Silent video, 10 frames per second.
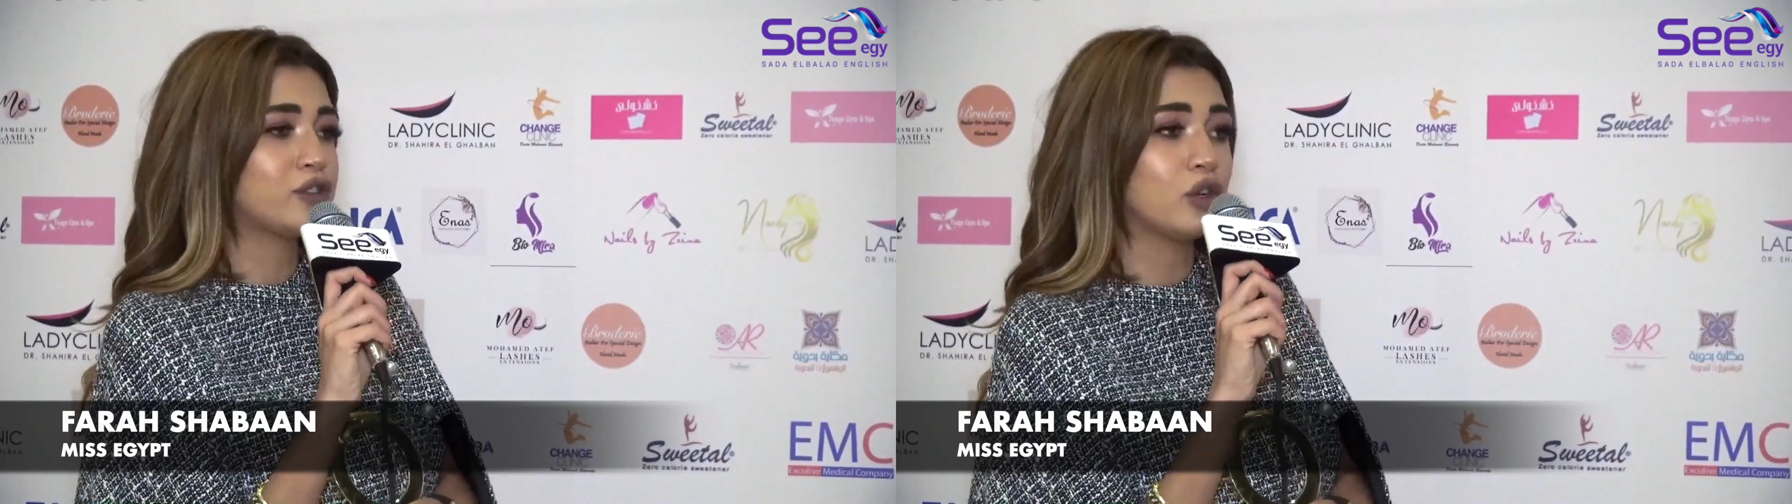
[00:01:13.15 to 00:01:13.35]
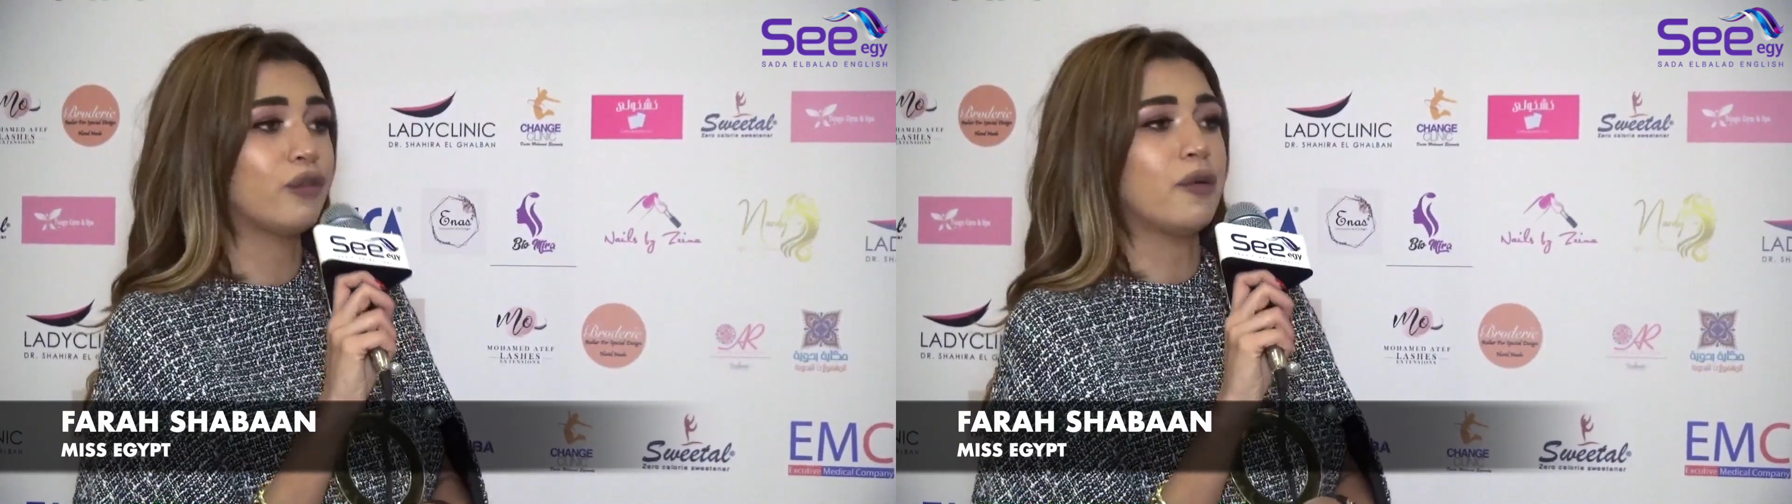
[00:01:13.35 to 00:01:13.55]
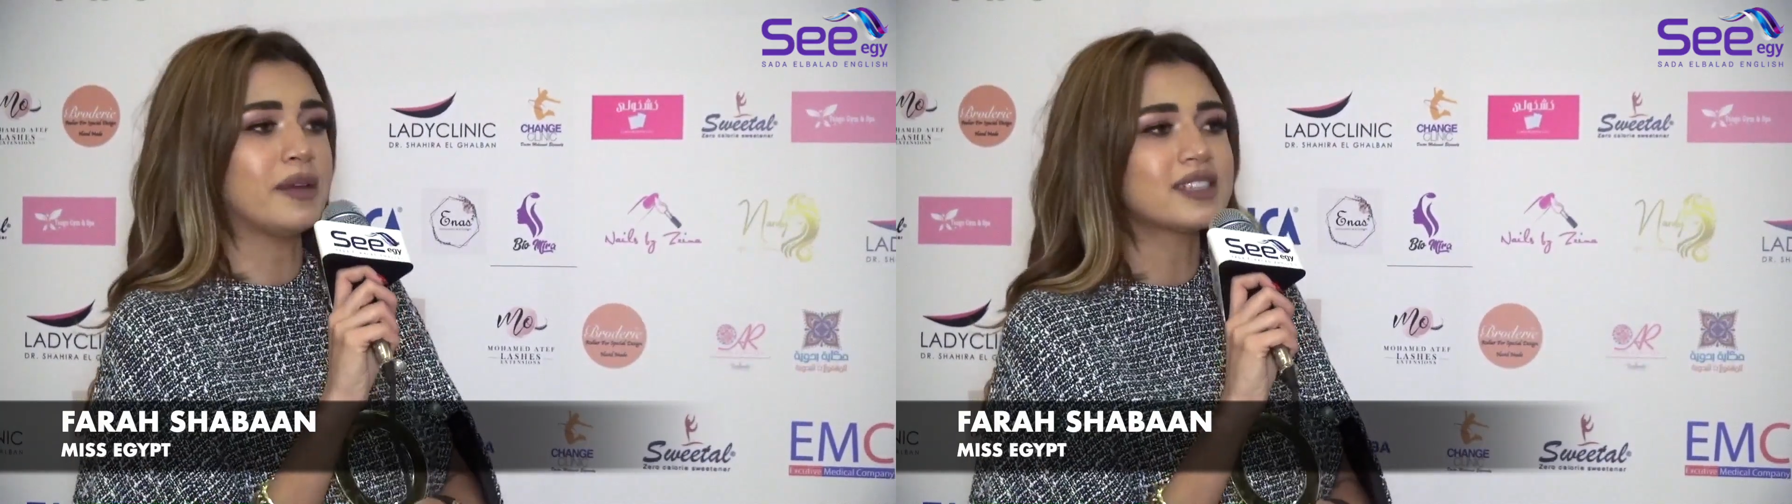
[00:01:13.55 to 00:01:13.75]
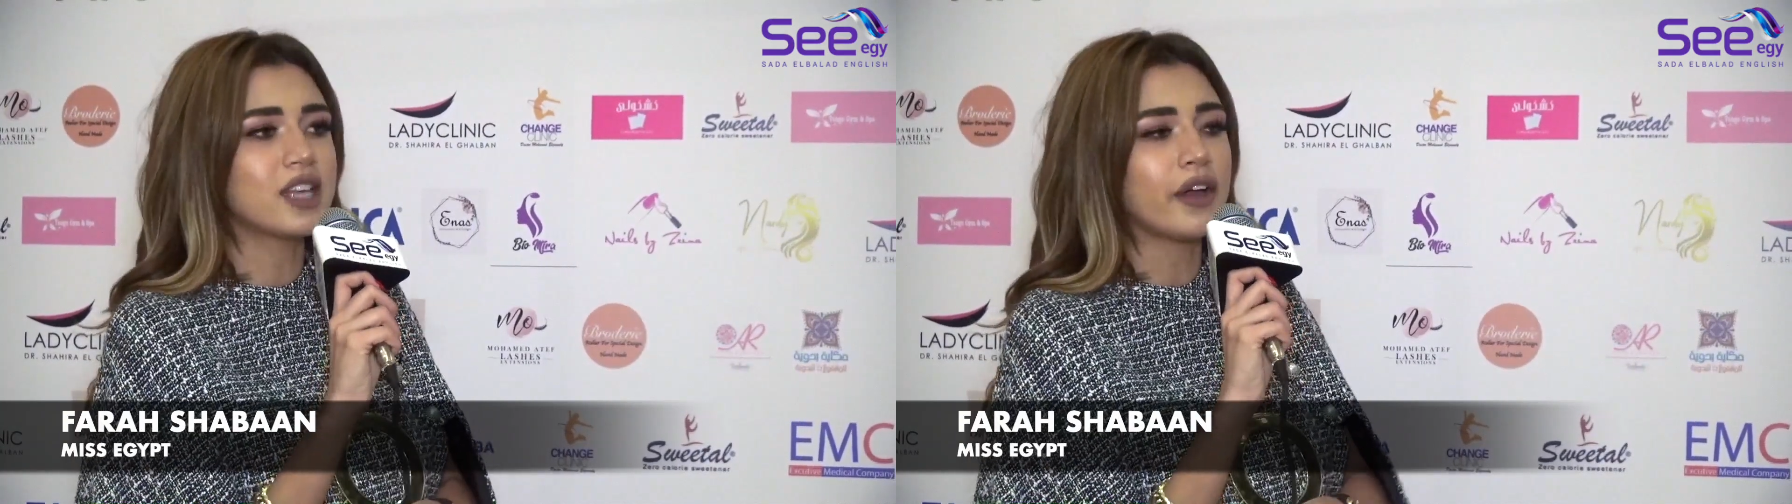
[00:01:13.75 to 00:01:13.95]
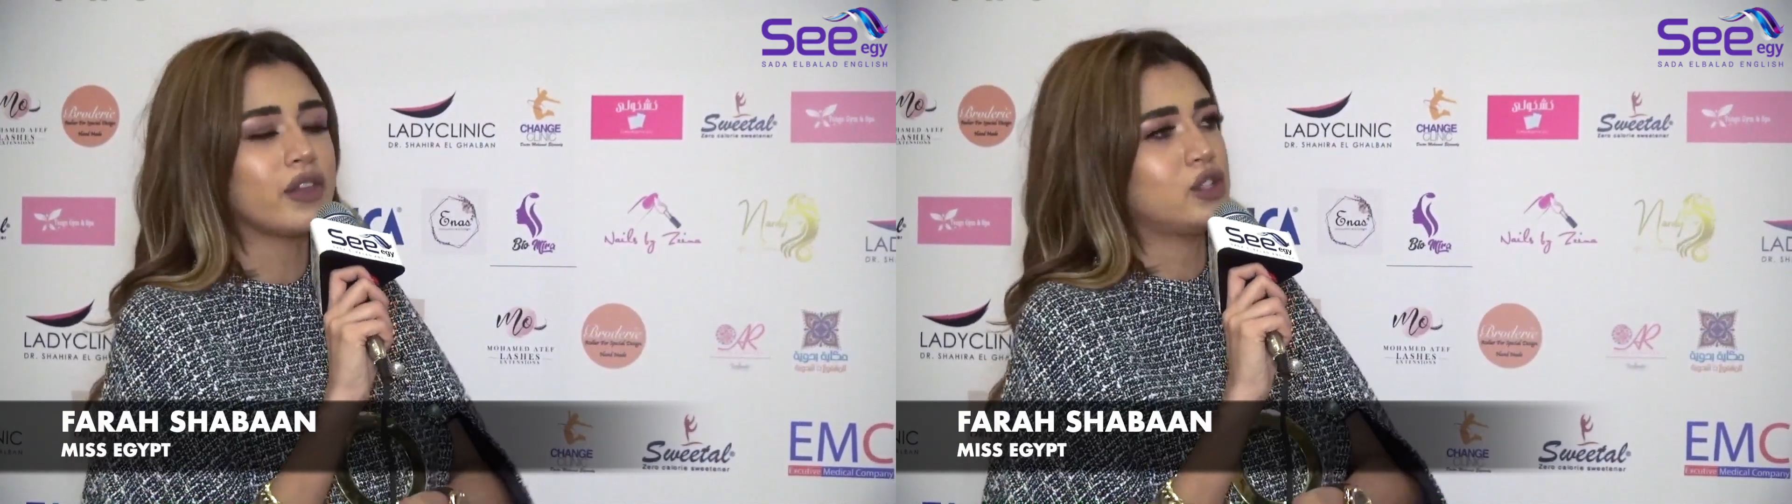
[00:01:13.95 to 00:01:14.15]
to know from
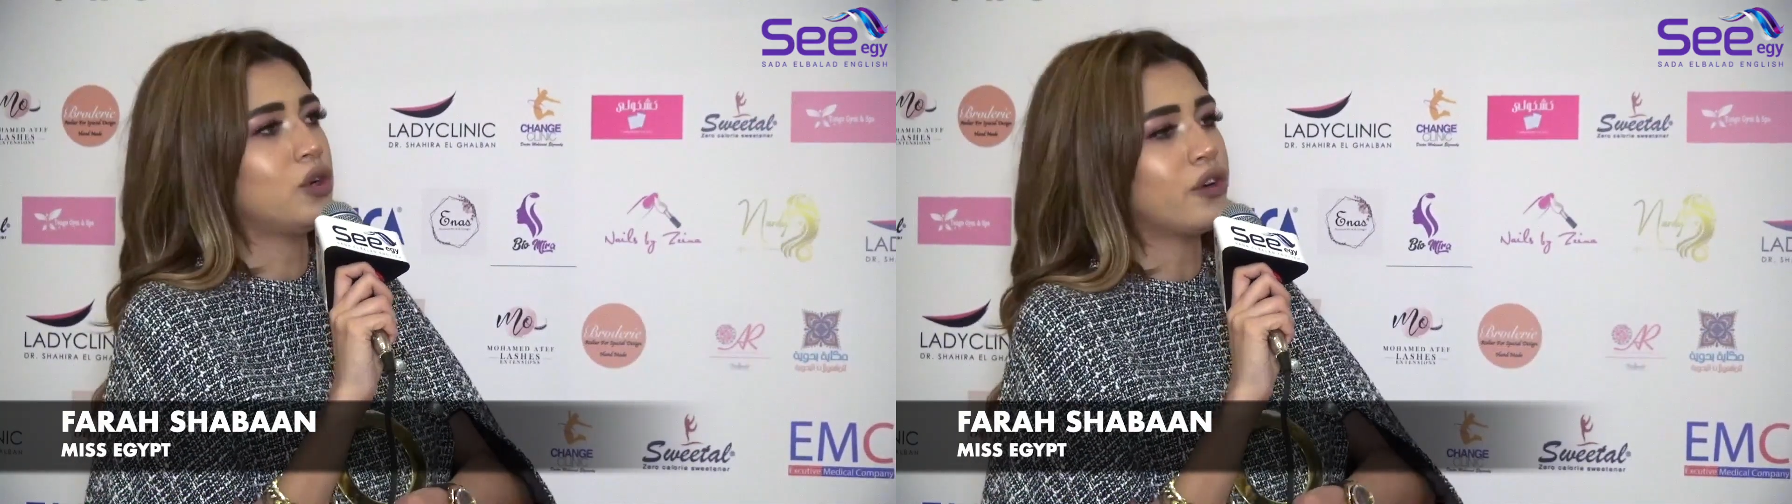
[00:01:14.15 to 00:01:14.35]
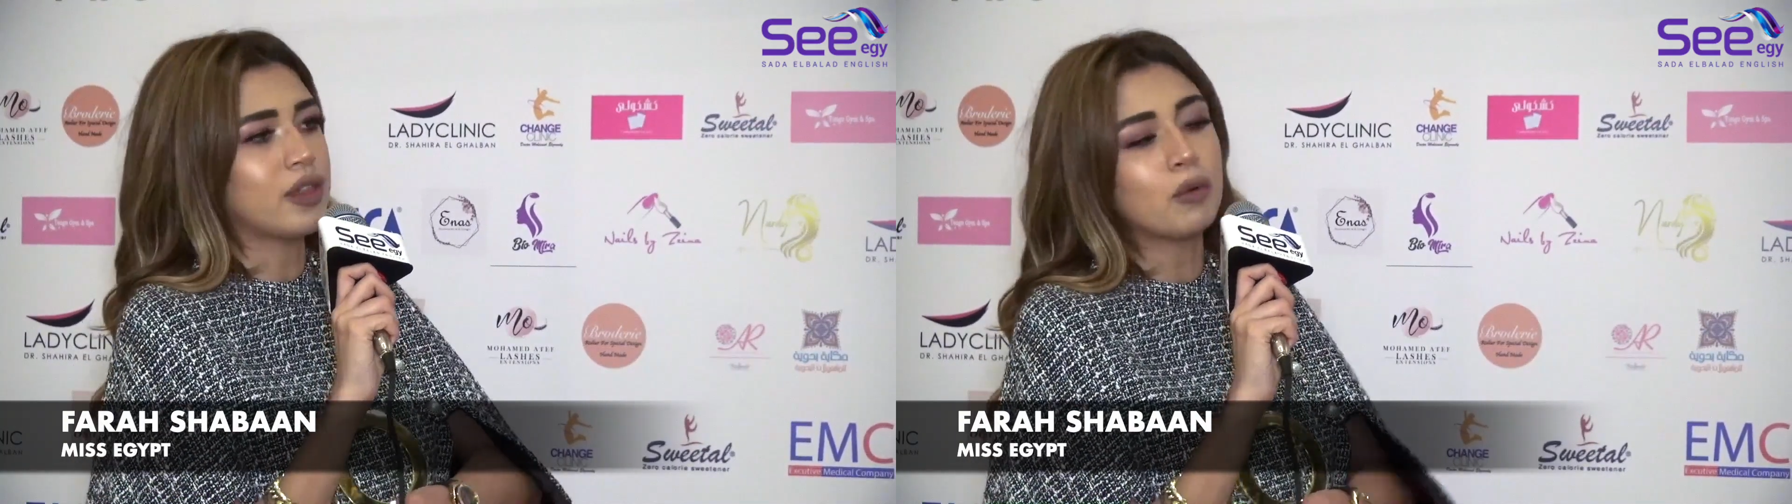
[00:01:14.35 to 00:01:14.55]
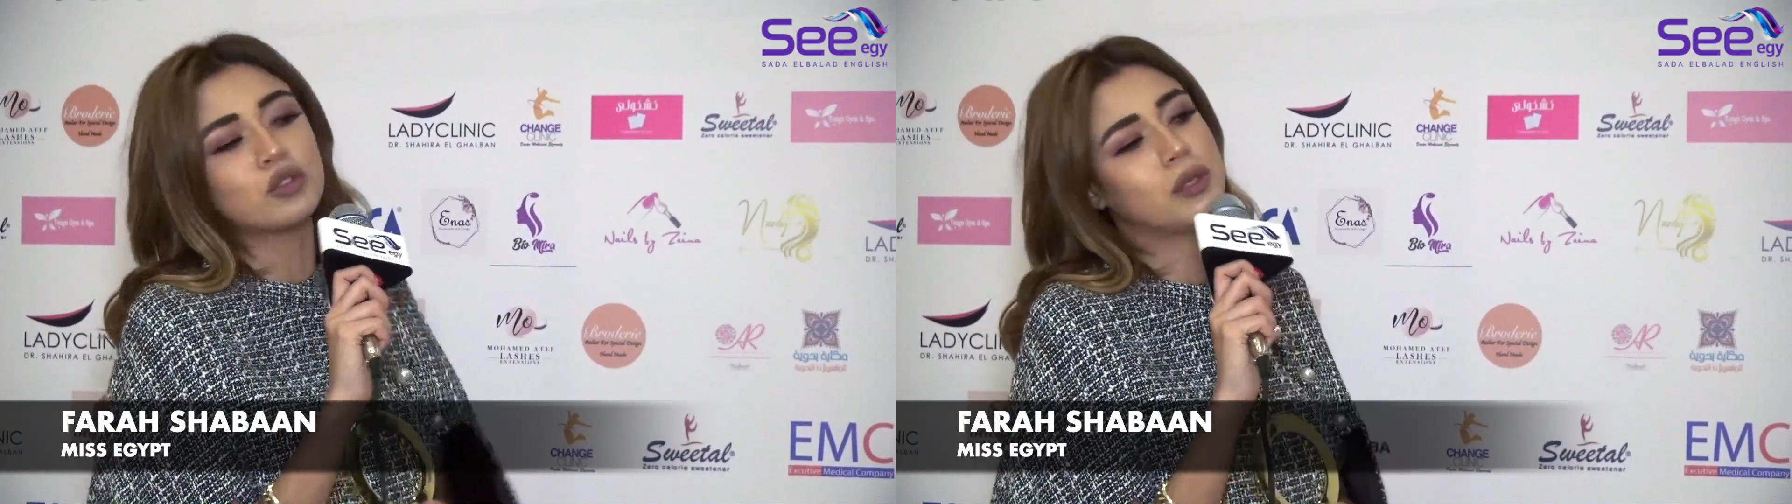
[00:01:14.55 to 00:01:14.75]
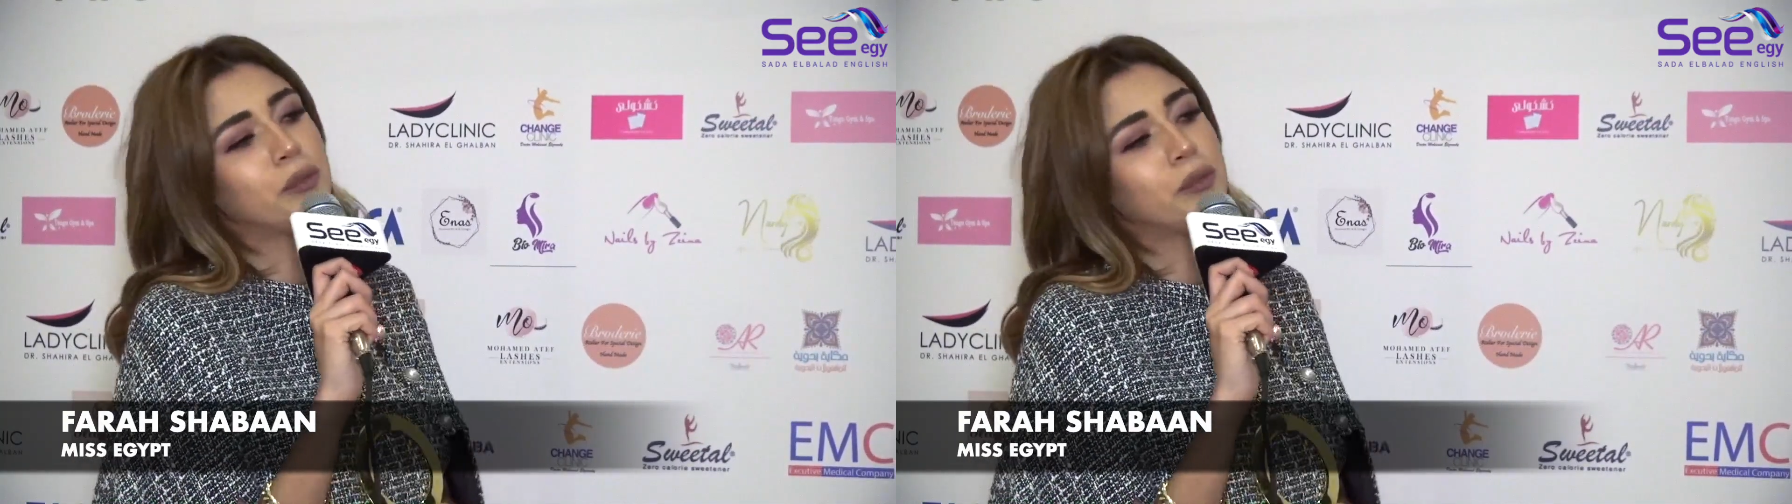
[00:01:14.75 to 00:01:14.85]
inside that you are the most